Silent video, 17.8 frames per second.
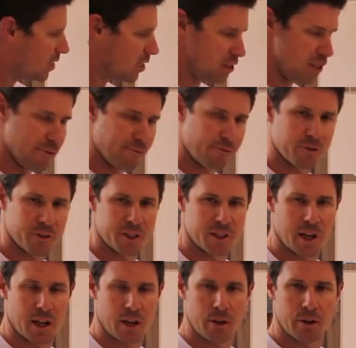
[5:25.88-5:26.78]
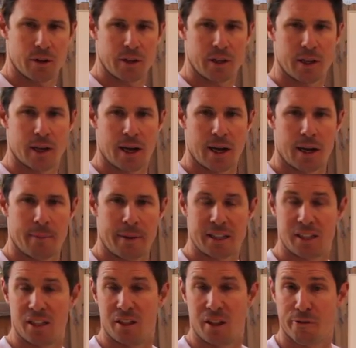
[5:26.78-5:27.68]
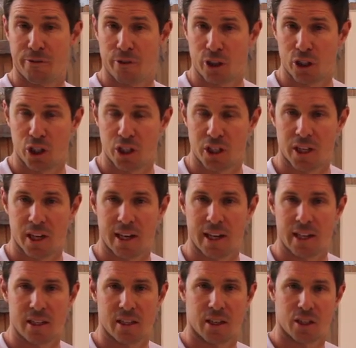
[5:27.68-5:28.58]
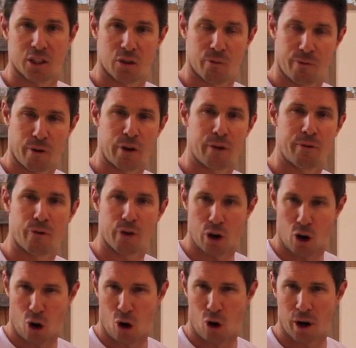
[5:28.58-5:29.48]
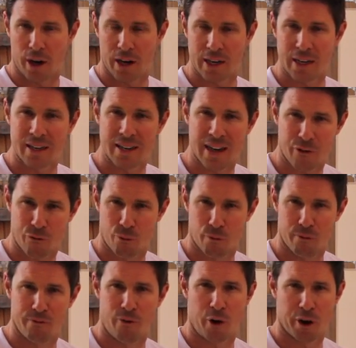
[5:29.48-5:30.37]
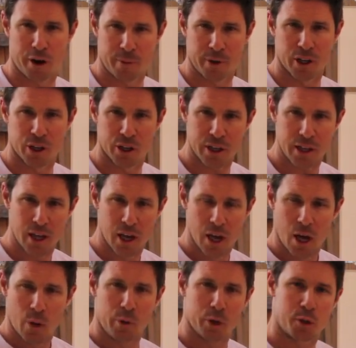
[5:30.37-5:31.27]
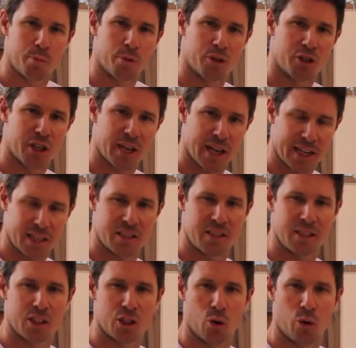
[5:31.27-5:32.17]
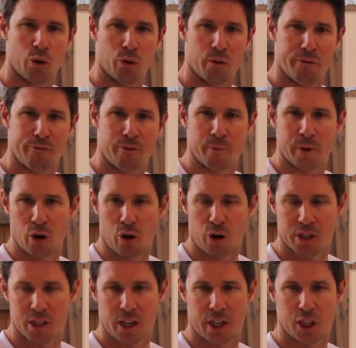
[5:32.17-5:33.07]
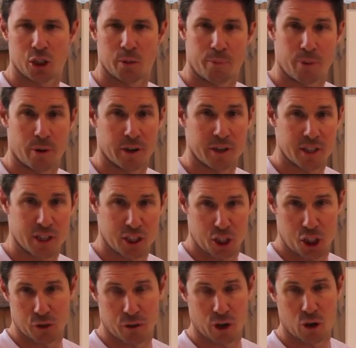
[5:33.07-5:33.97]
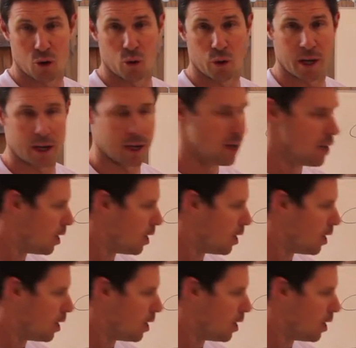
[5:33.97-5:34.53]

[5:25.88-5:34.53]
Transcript: it different I should say, is that it's very, very high in natural vitamin E, which protects this oil from the oxidation process during cooking.